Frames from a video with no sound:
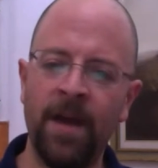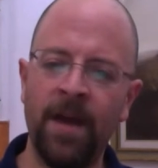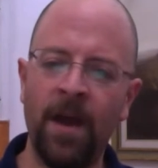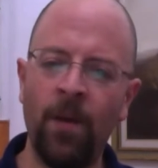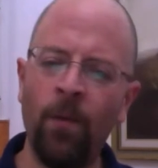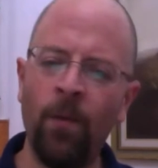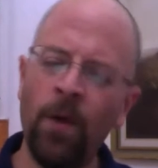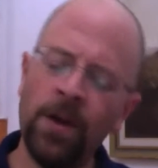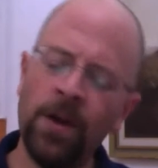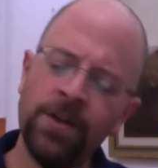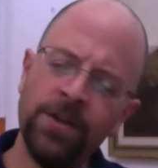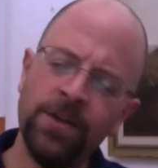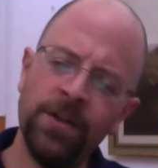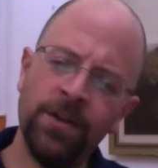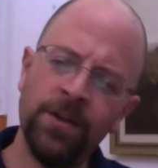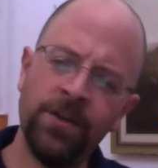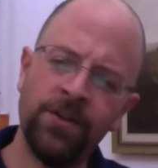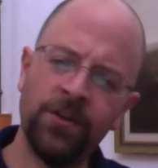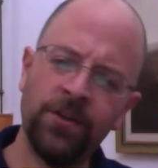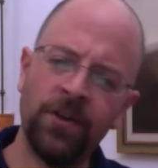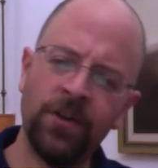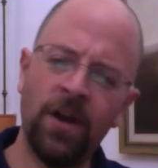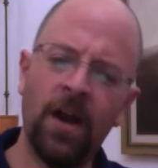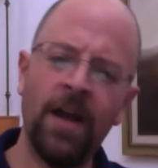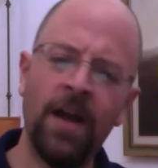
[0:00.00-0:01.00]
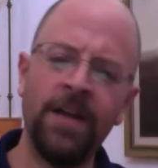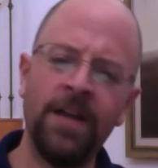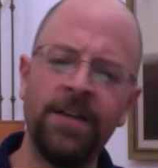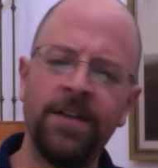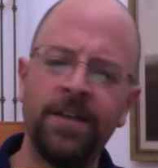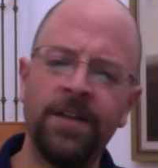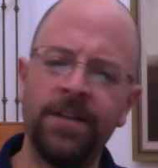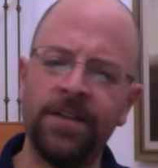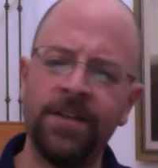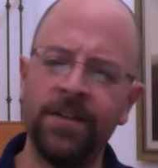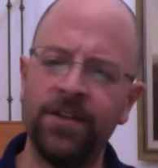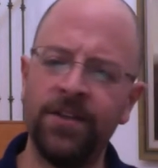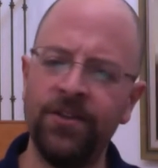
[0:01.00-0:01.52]
I want you to try to
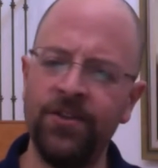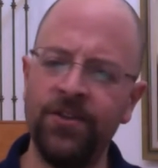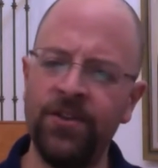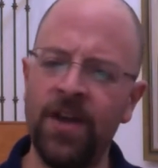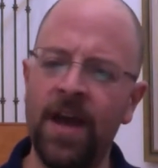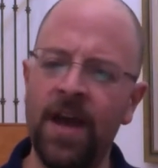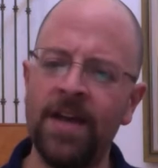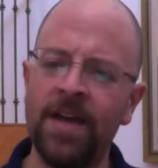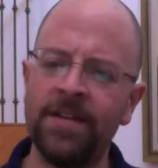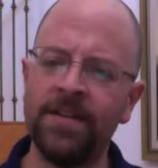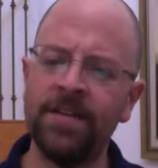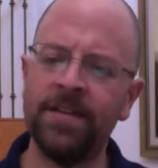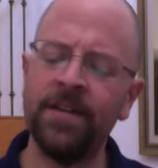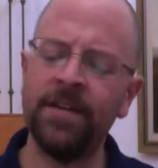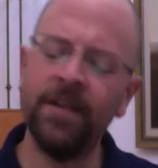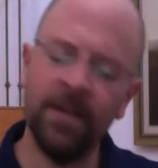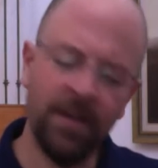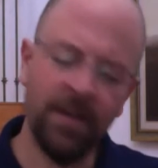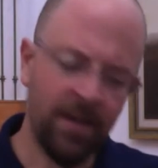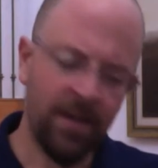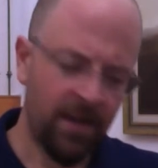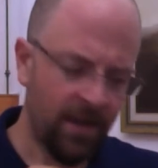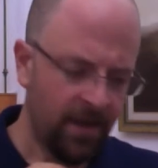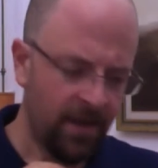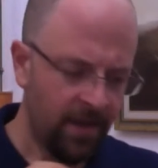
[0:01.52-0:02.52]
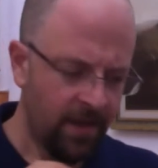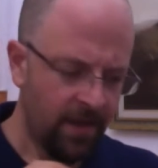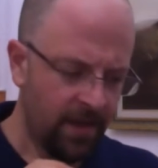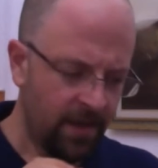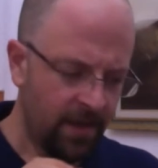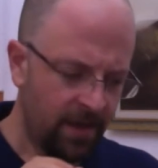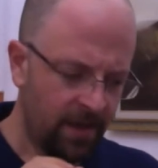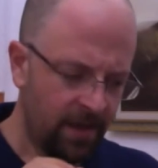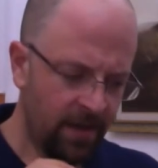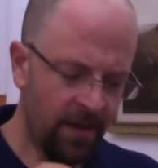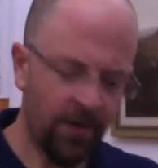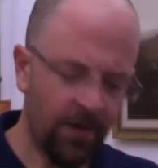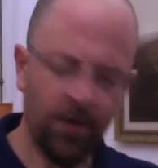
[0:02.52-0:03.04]
suggest
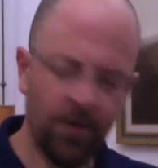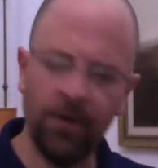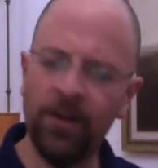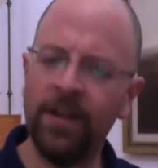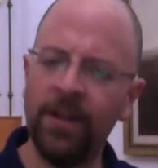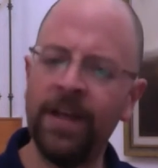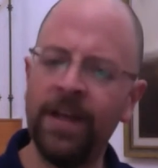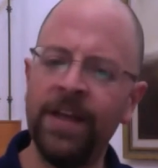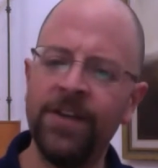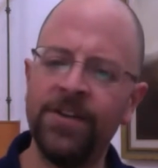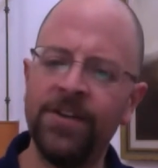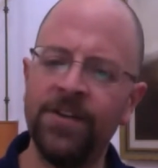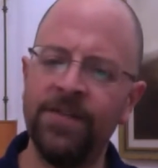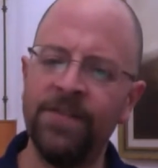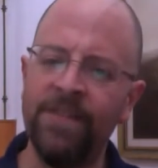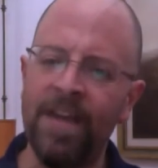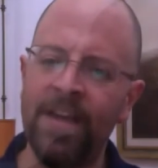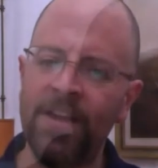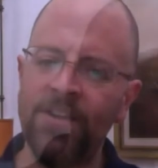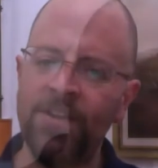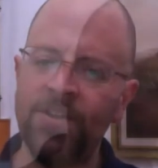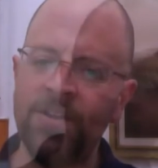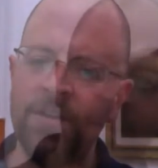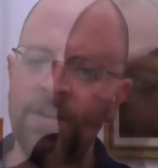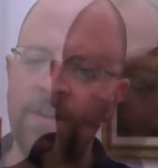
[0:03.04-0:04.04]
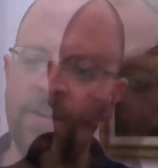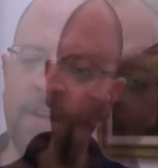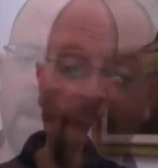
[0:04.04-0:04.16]
early intervention.